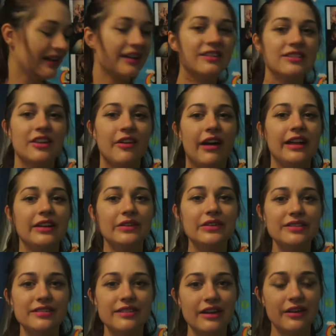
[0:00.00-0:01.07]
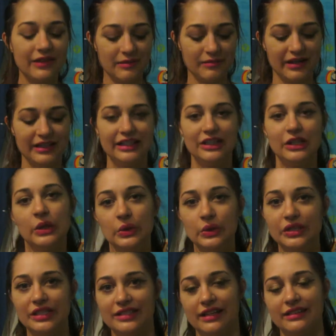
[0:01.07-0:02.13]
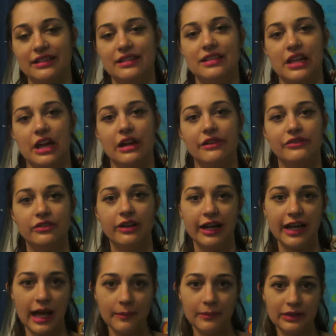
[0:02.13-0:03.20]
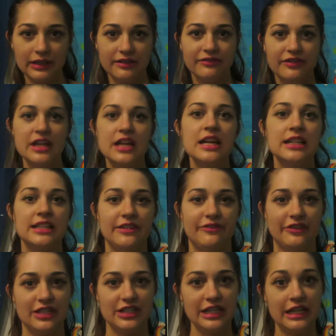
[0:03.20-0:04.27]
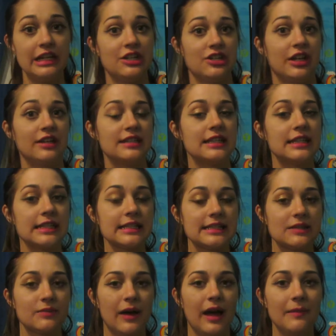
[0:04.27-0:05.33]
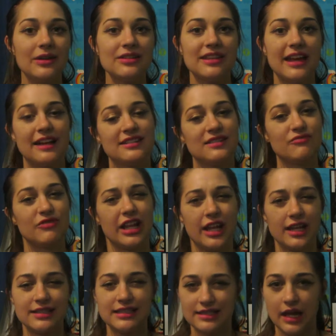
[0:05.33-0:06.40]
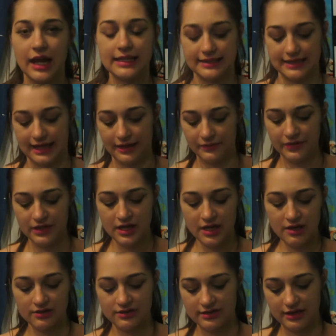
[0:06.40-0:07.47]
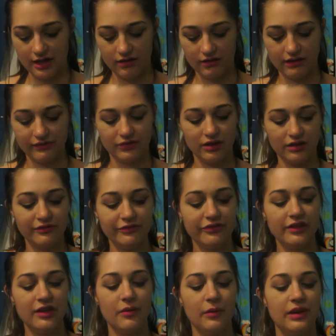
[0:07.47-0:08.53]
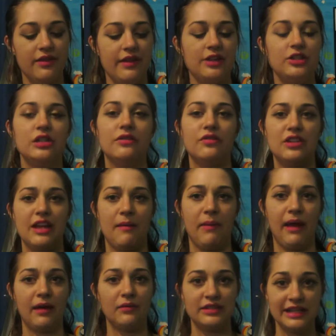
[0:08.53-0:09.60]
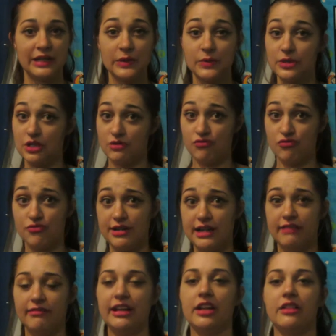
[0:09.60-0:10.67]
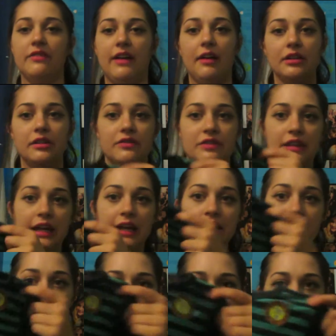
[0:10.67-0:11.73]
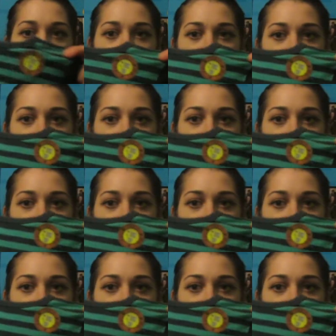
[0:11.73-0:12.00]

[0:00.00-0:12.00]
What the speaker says: So I also, in my little haul, decided to go for a couple of different t-shirts and things as well because they had some really nice designs out. So I've gone for one of their 2 for £10 deals, which is really good value for these. So